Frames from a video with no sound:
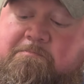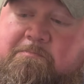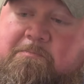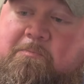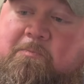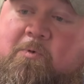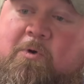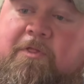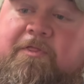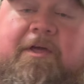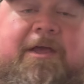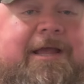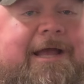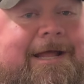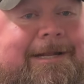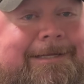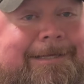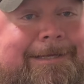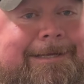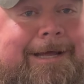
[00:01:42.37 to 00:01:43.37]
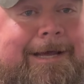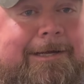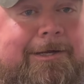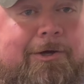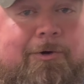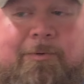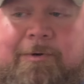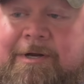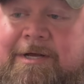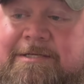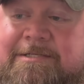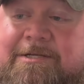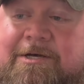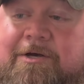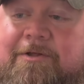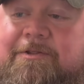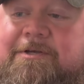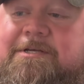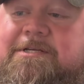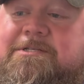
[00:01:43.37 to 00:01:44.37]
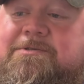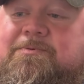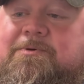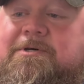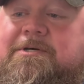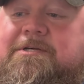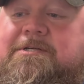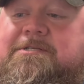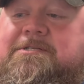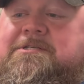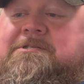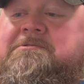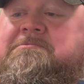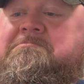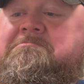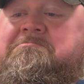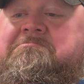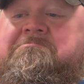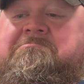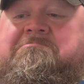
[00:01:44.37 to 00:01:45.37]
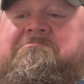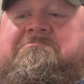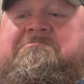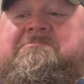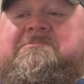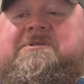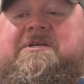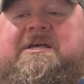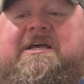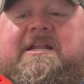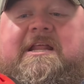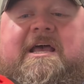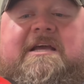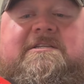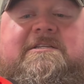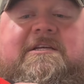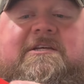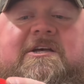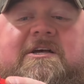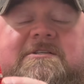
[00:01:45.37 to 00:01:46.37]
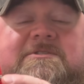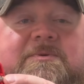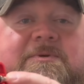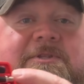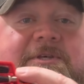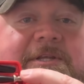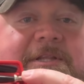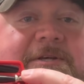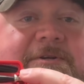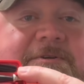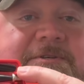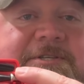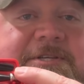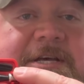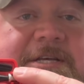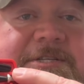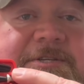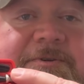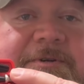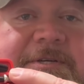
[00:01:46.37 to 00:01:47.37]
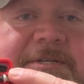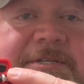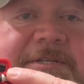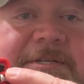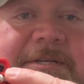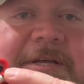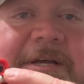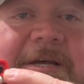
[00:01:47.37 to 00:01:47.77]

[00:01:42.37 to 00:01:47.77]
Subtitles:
One thing I did not know when I saw this was it actually comes with the little accessories.